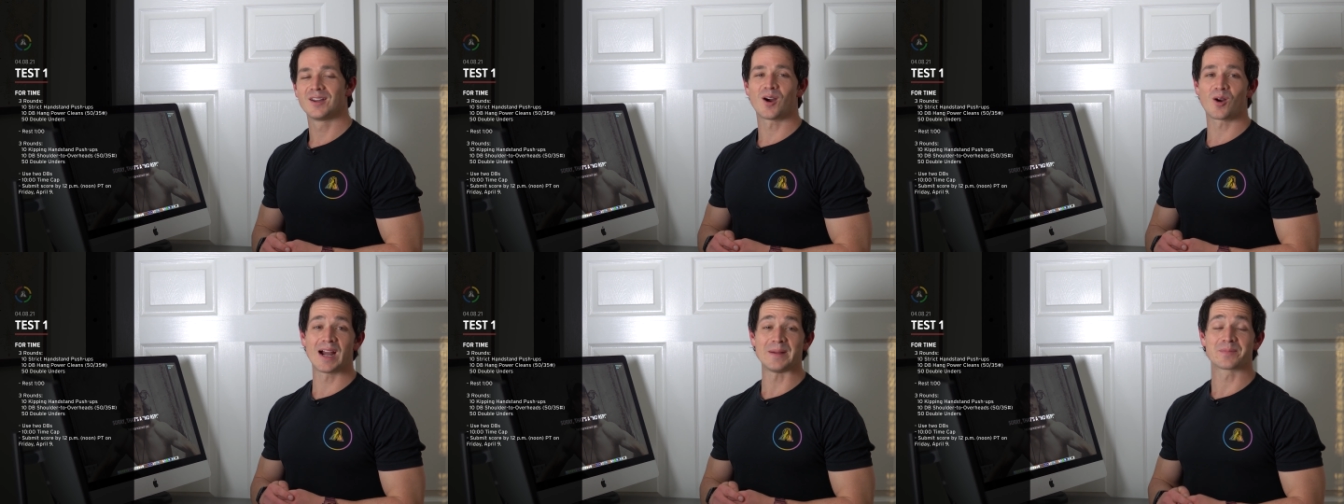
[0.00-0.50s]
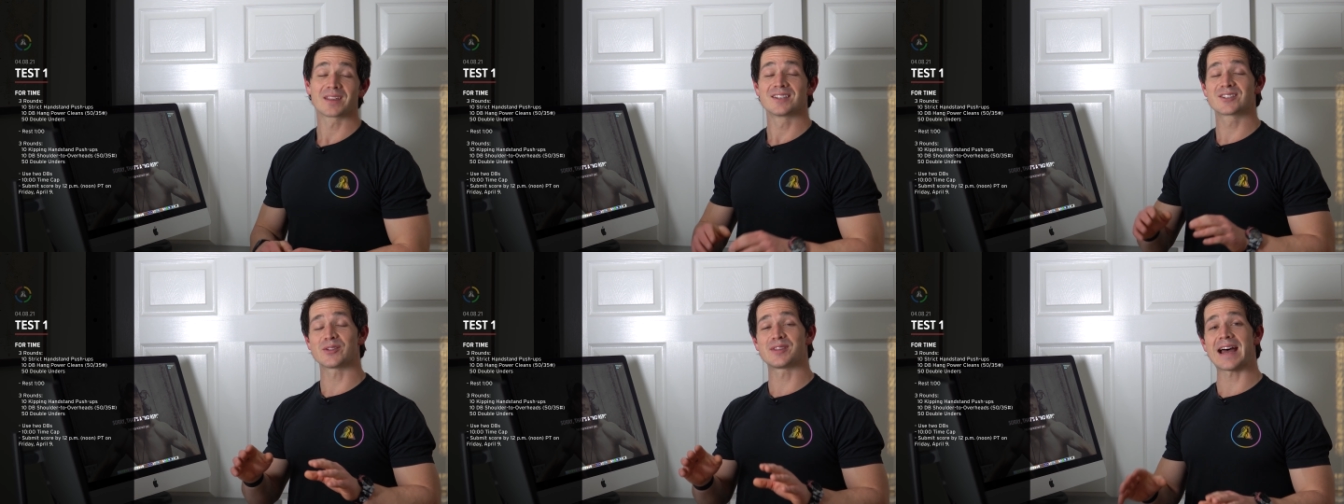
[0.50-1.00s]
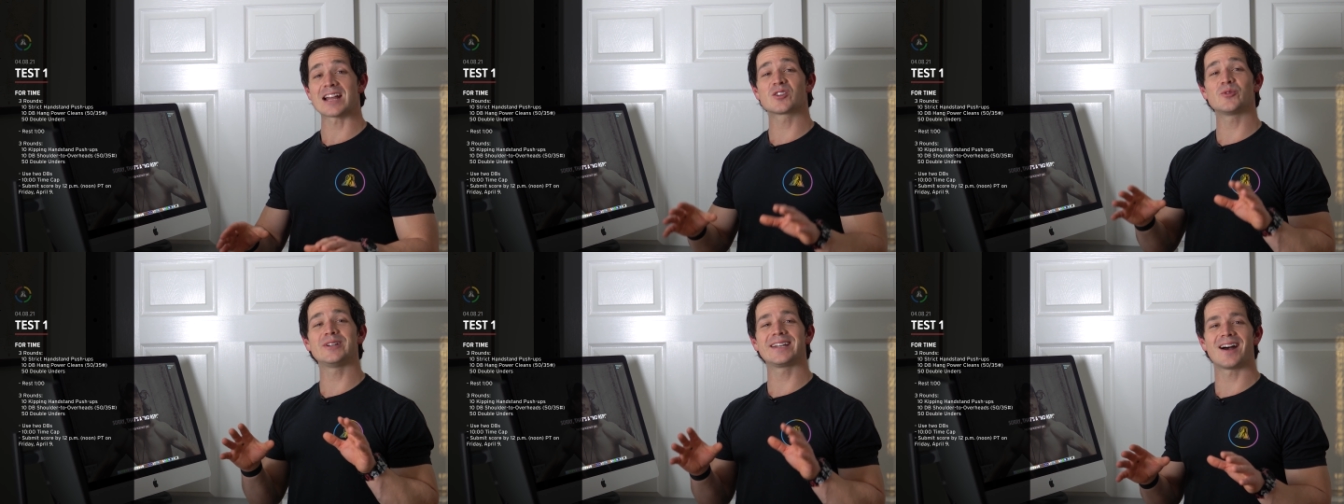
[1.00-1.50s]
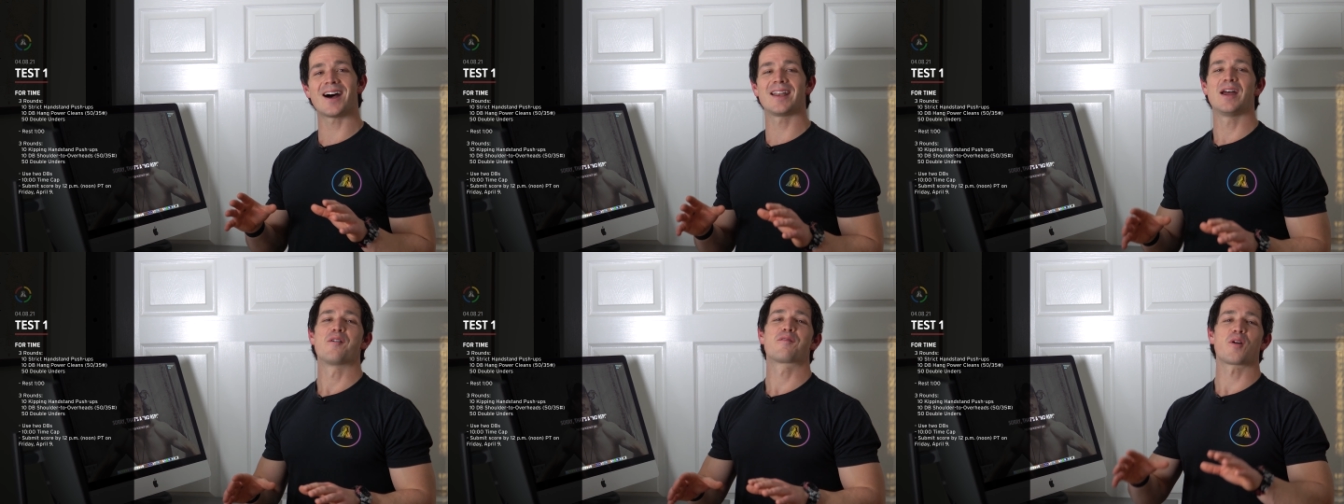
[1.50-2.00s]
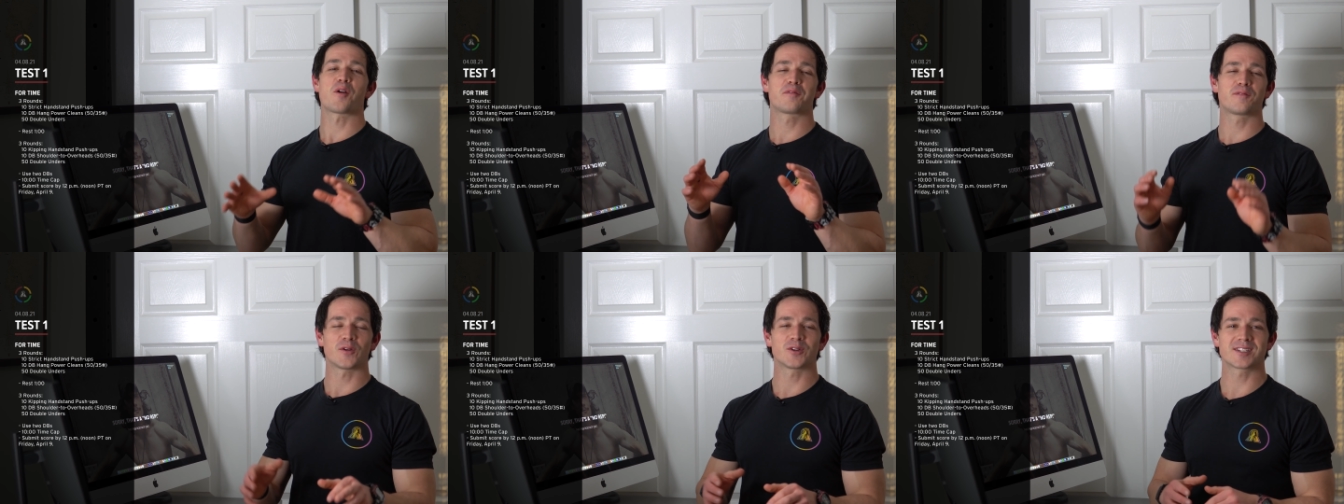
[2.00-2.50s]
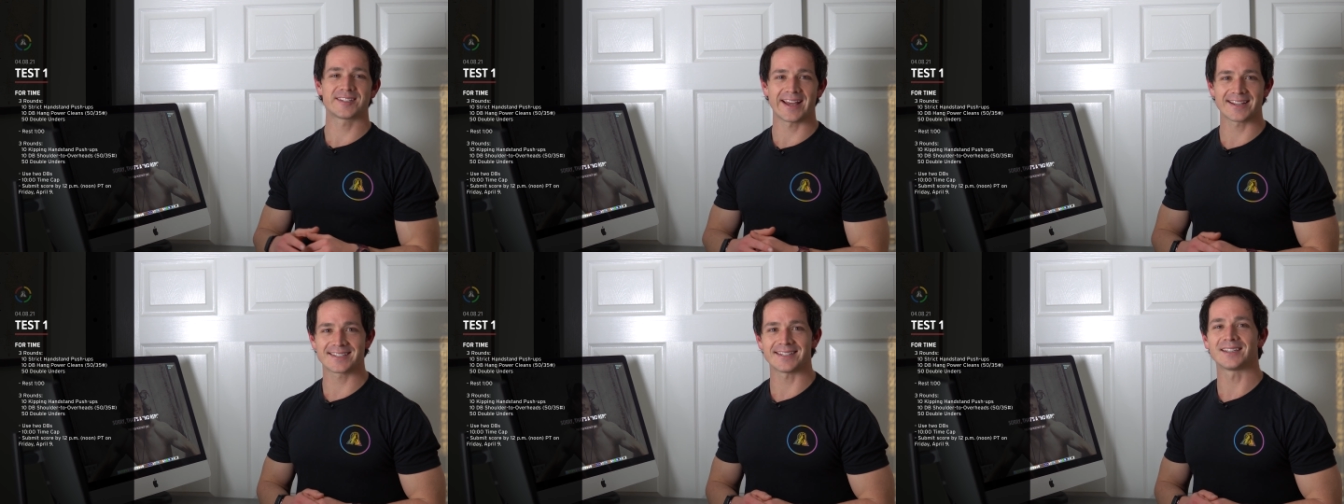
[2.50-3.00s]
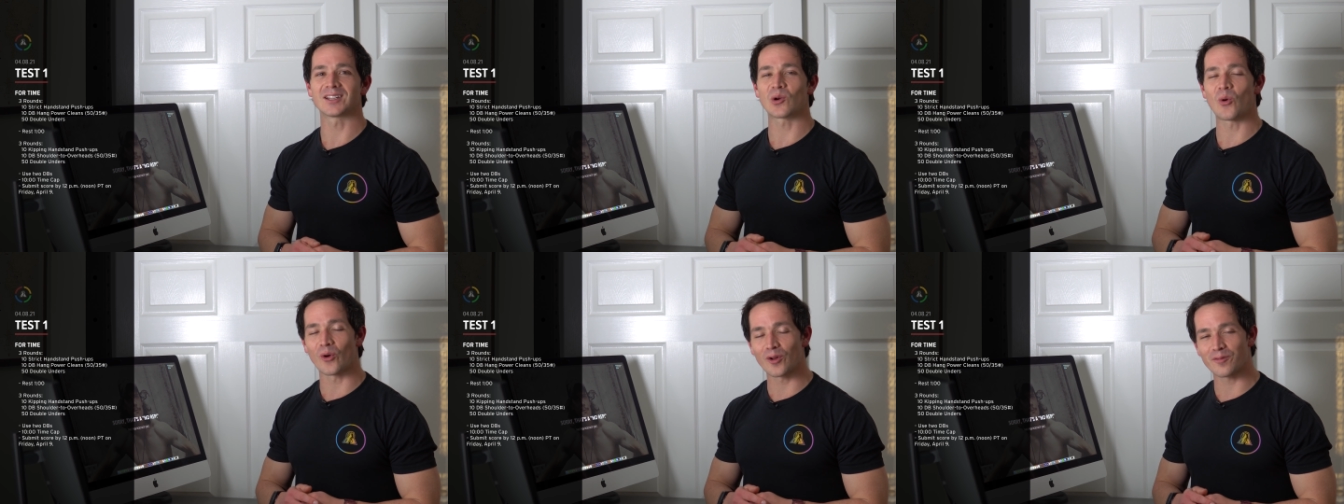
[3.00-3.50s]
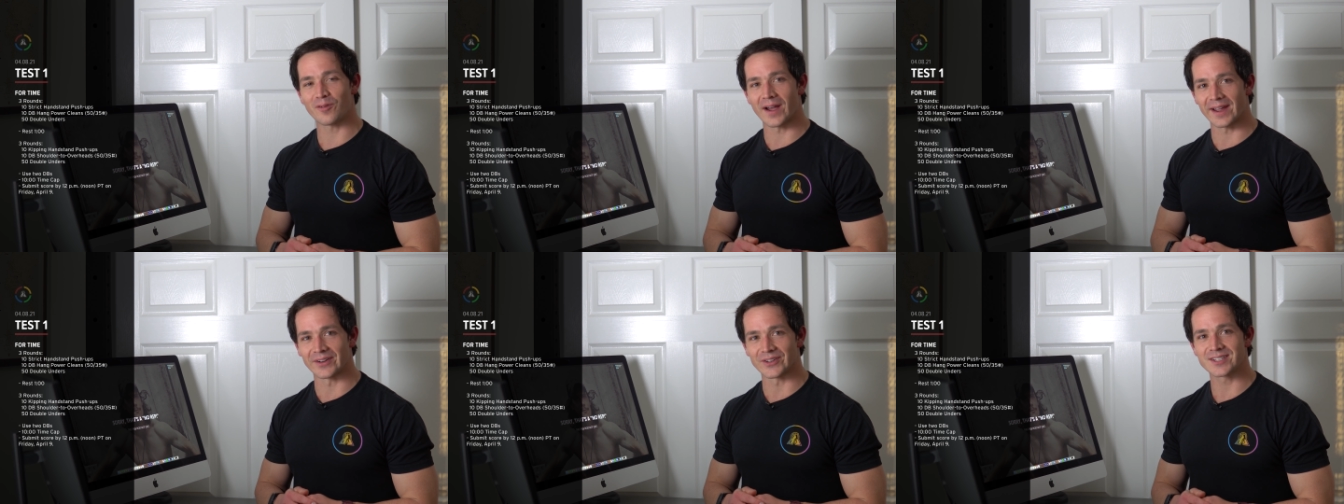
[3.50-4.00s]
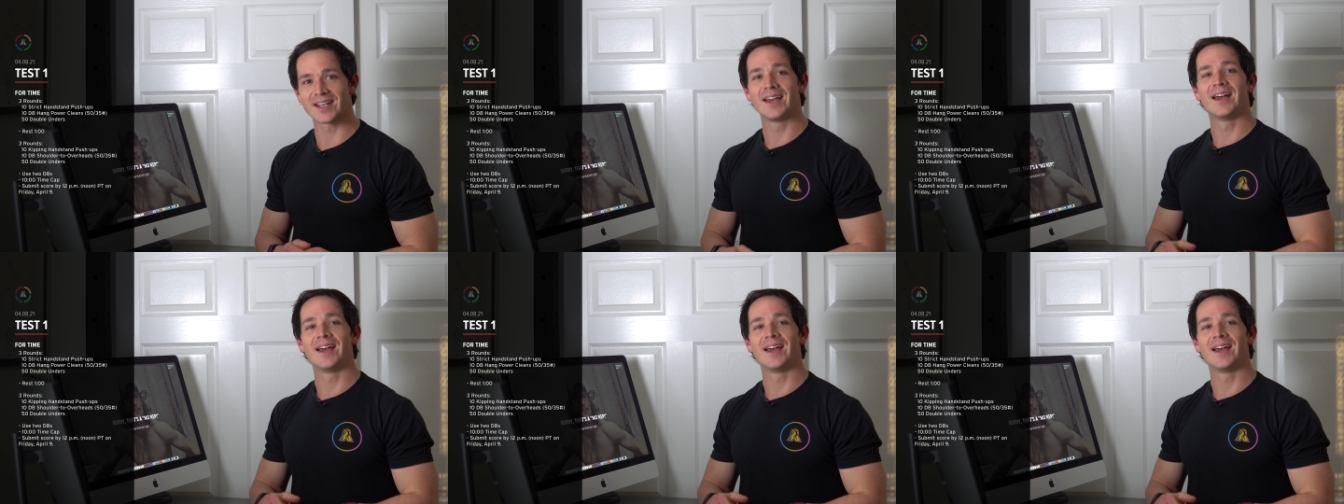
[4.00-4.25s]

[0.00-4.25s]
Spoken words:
All right, so that's what we got for our first test in the quarterfinals.